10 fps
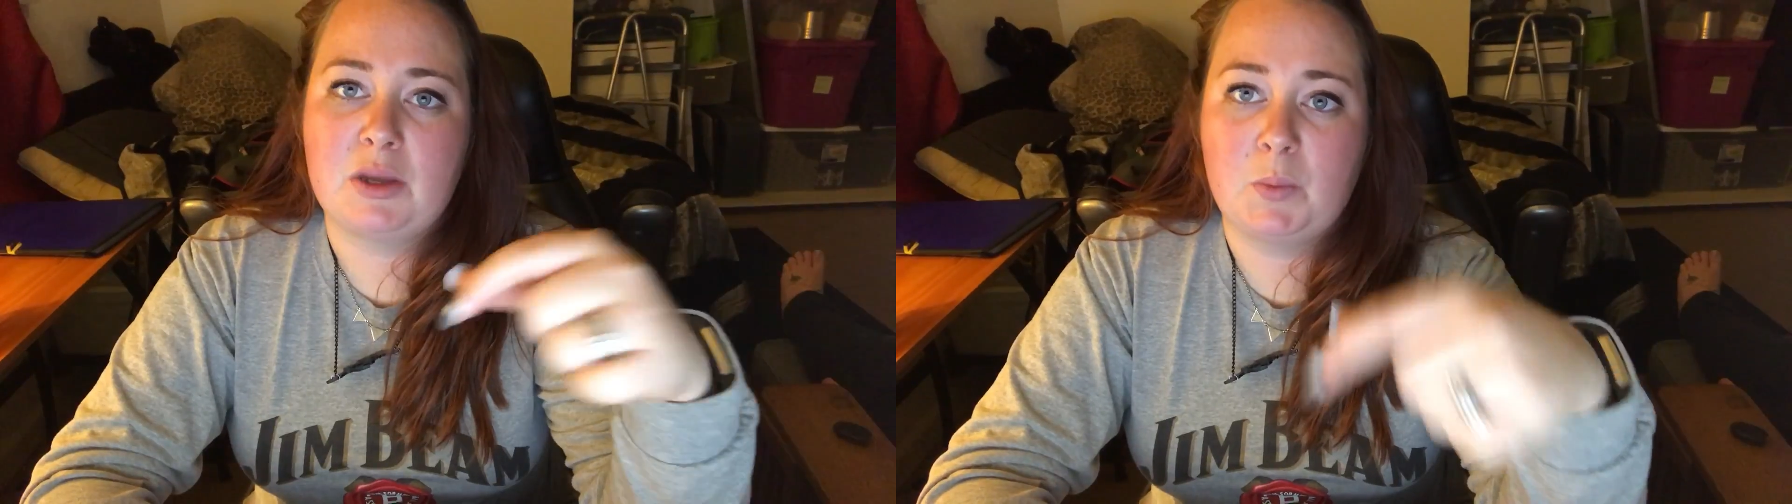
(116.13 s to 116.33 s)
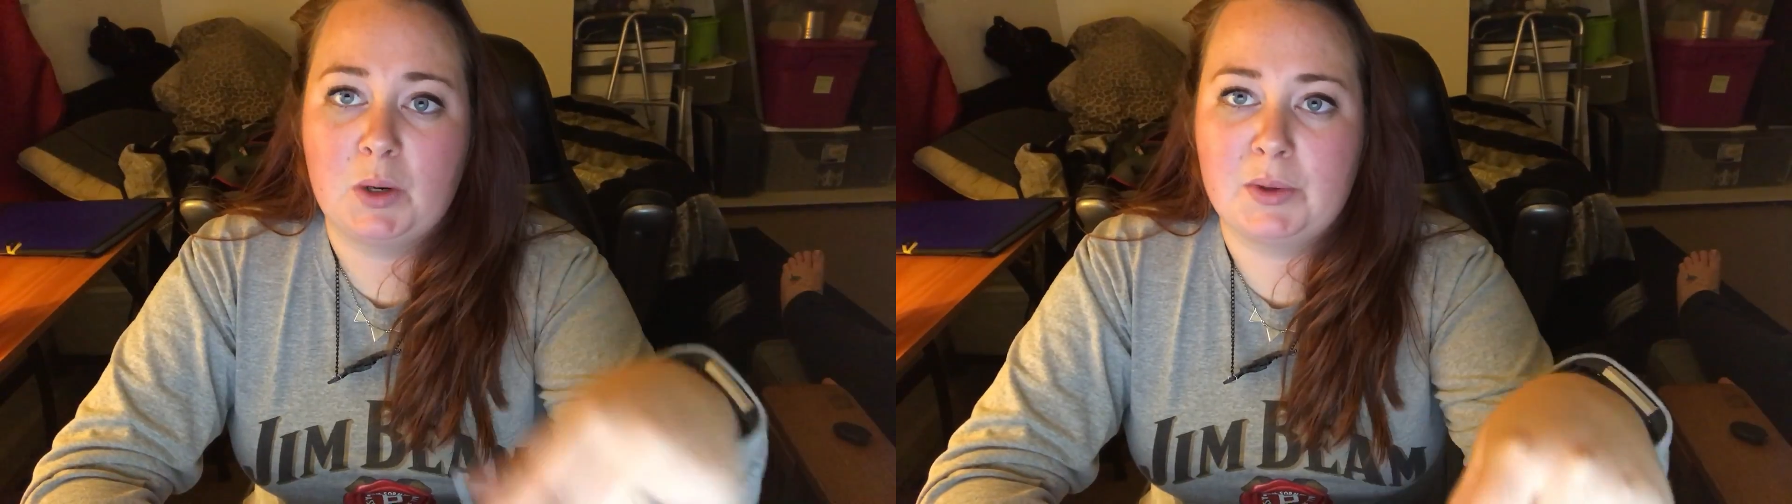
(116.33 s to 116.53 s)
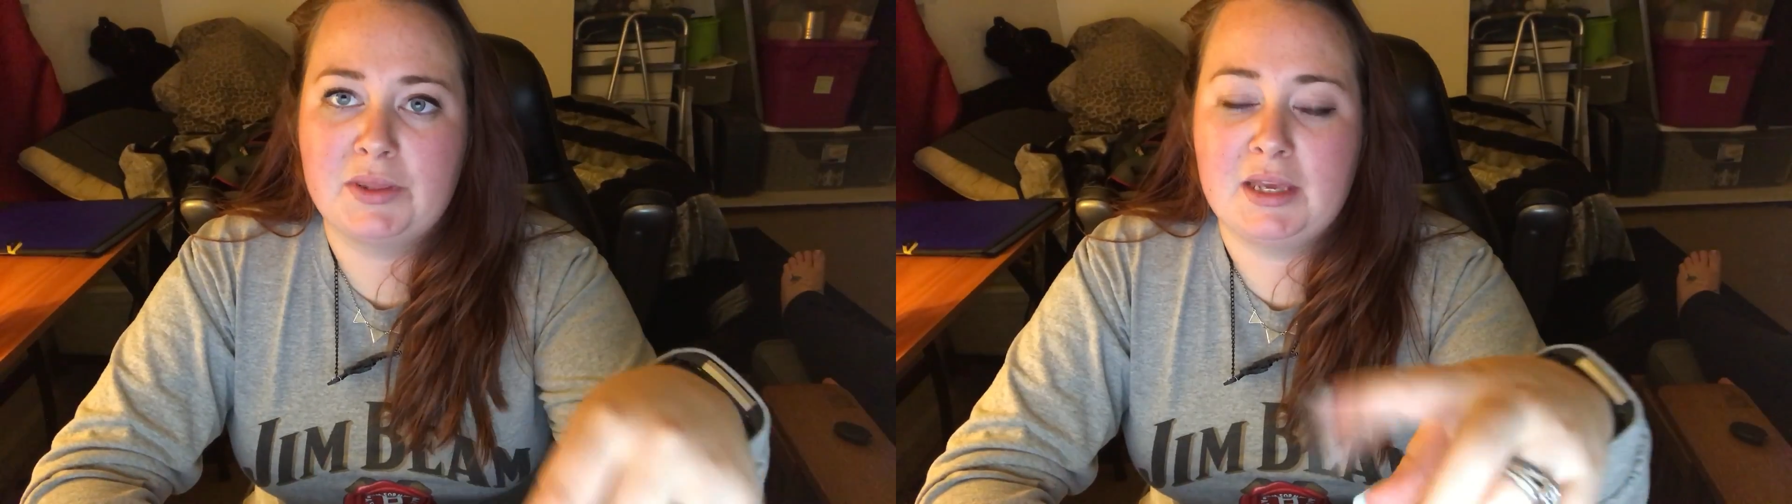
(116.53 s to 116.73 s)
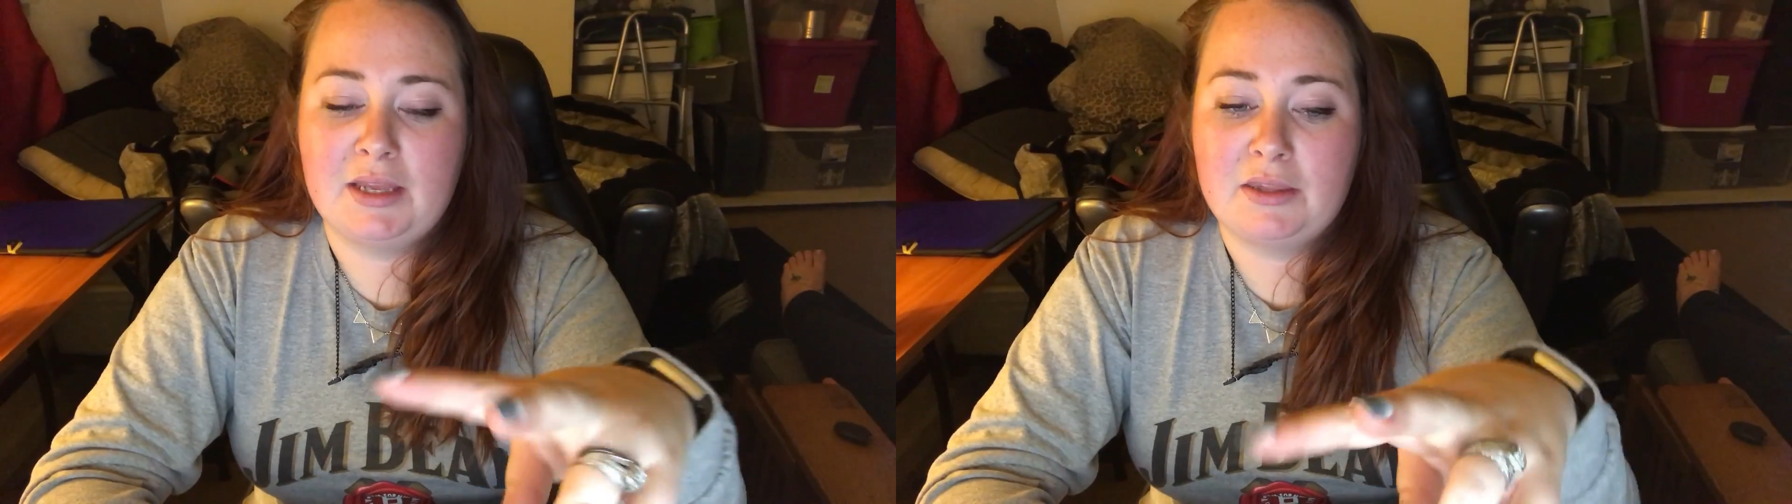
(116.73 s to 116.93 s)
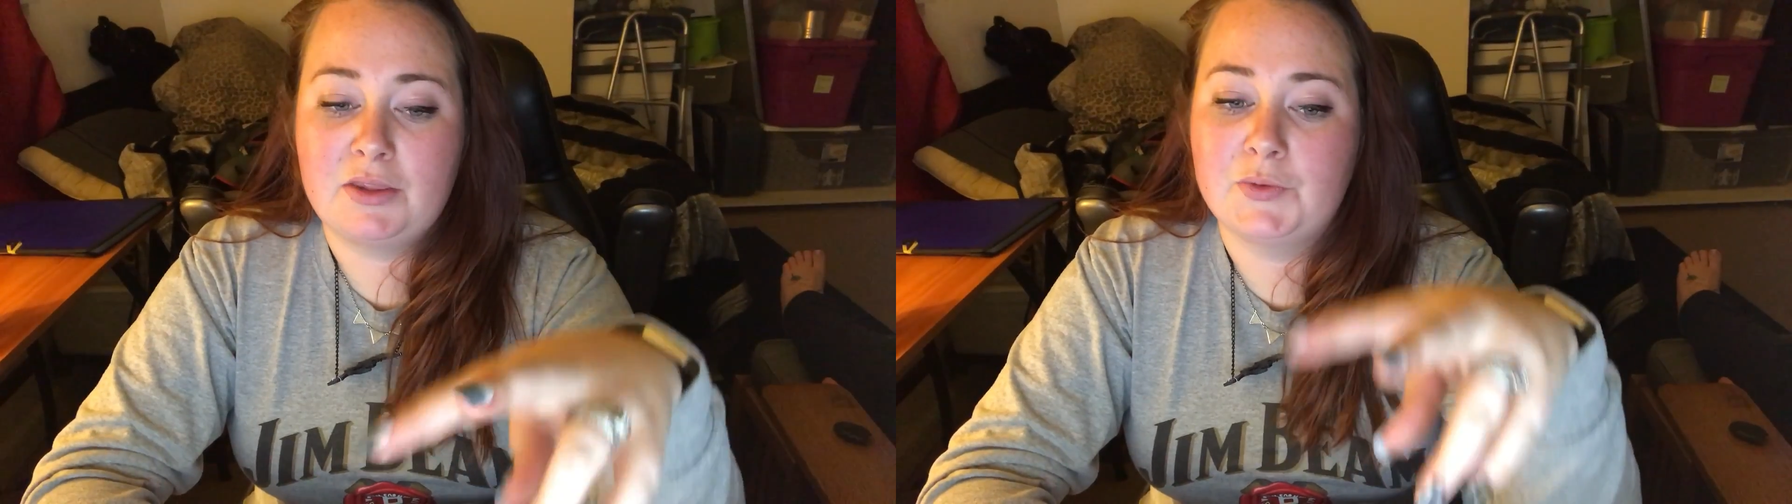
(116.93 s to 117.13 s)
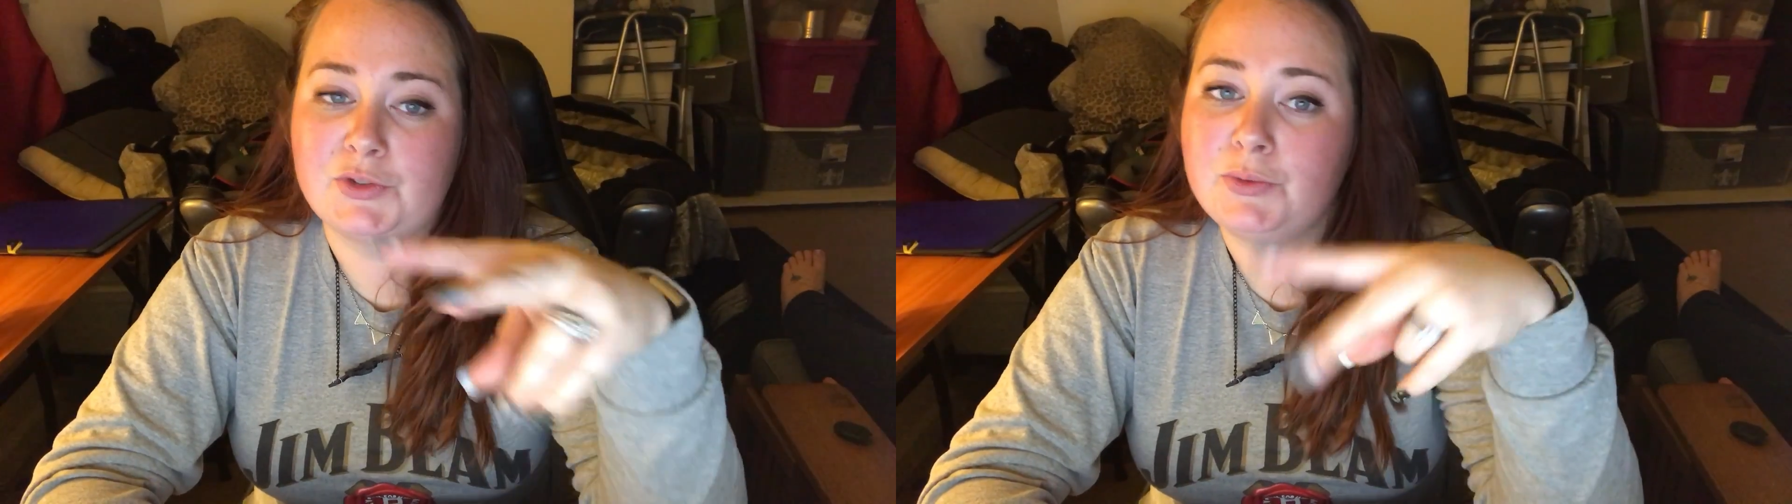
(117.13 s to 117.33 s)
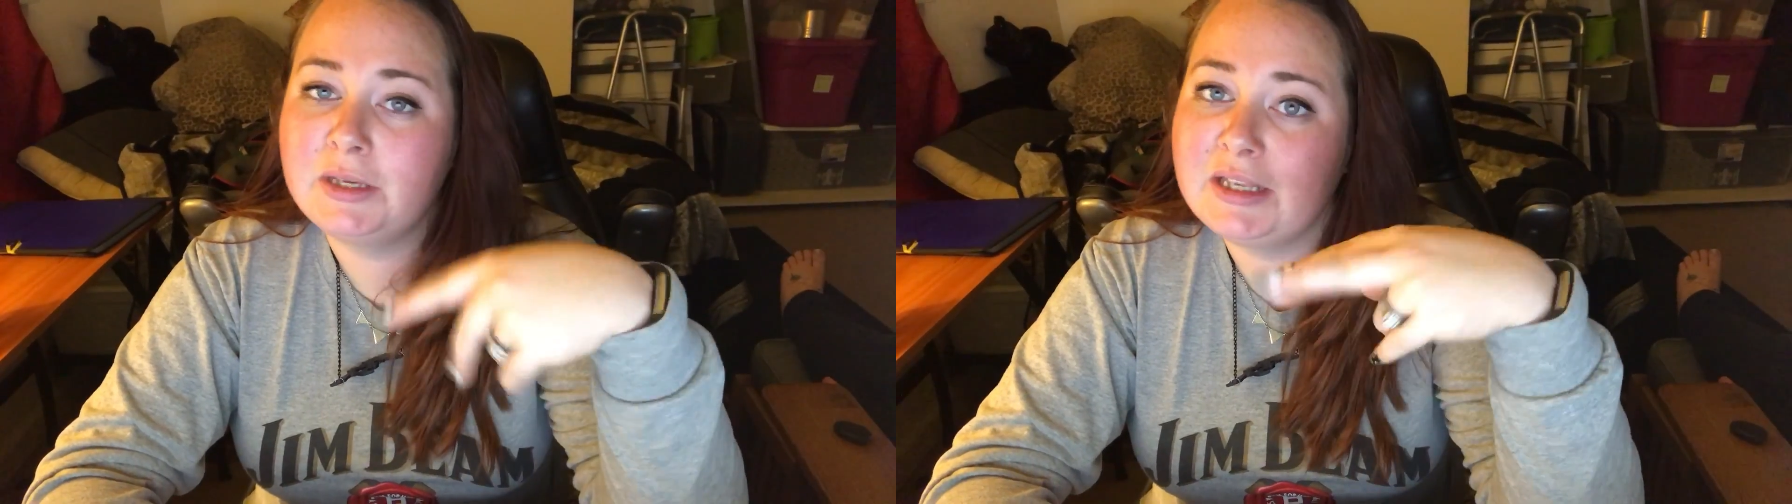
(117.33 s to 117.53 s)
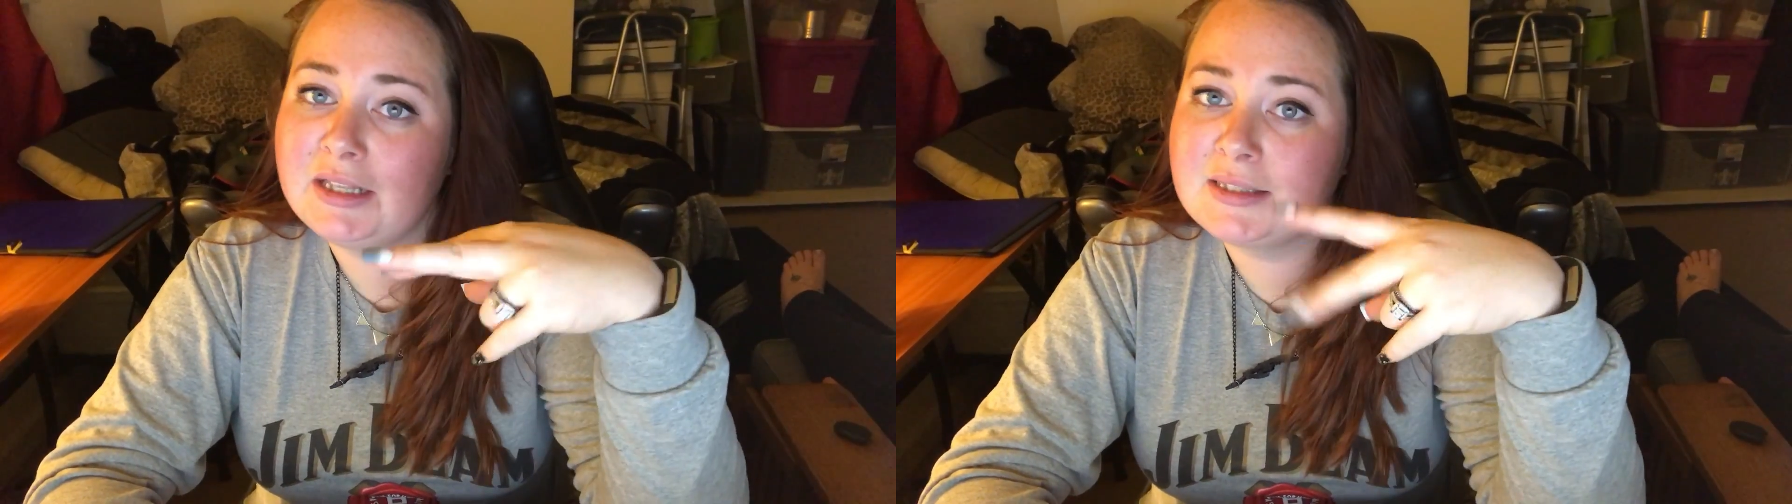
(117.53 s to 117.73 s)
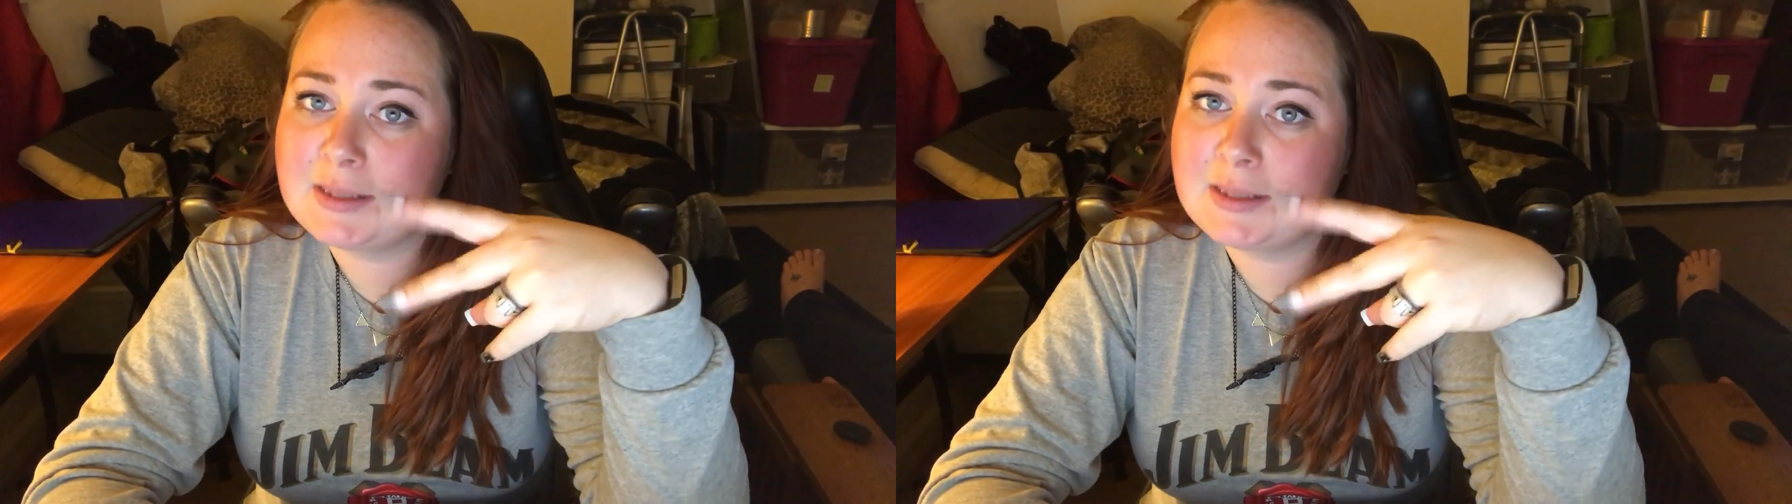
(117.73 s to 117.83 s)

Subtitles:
they work with it, and then those two kids